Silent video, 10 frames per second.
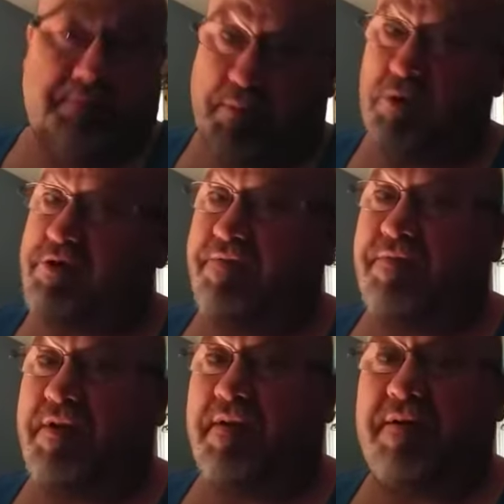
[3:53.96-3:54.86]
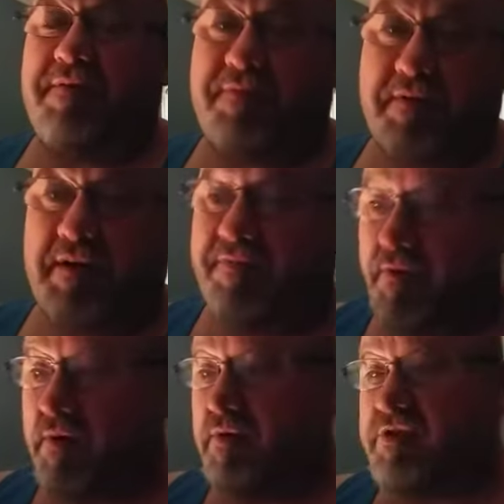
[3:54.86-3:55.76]
Posted uh, uh,
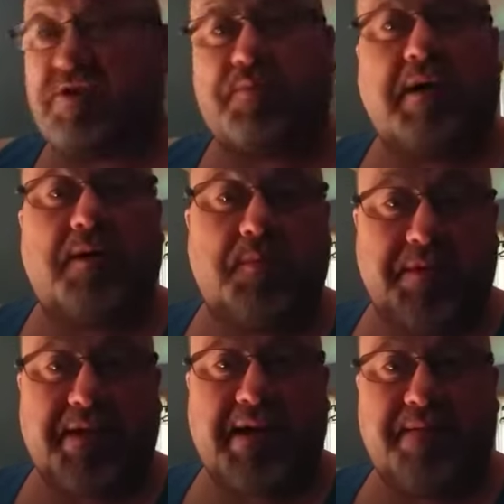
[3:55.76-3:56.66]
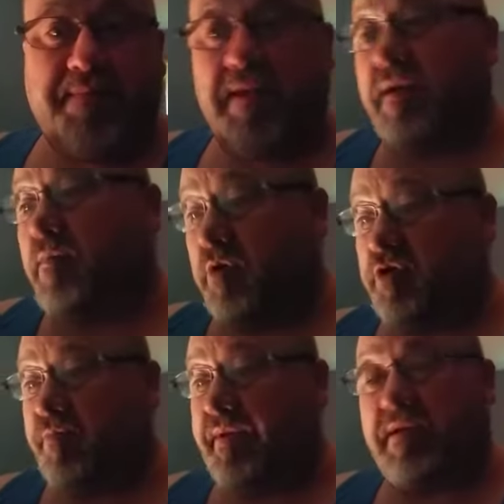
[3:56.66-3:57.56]
photos as well with that,
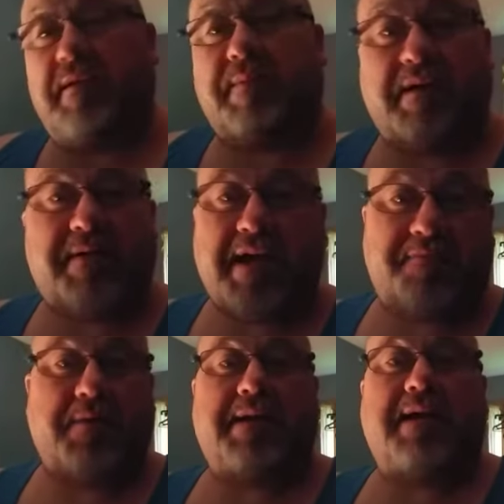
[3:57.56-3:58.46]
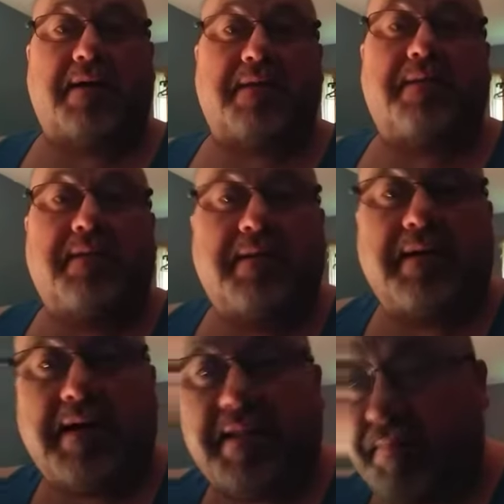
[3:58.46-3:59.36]
which will be about halfway down
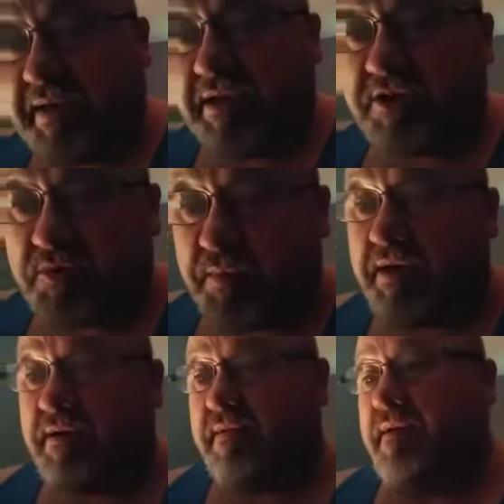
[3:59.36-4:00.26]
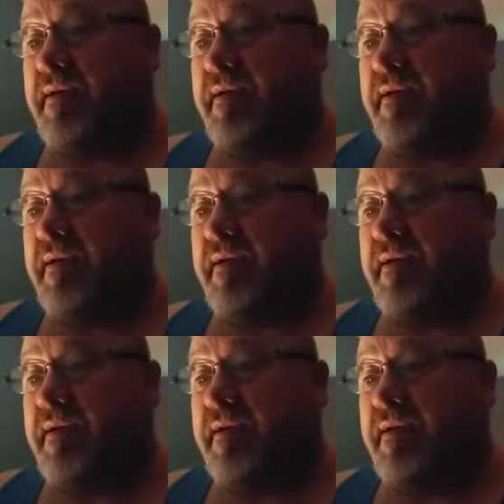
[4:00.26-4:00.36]
on the page as well.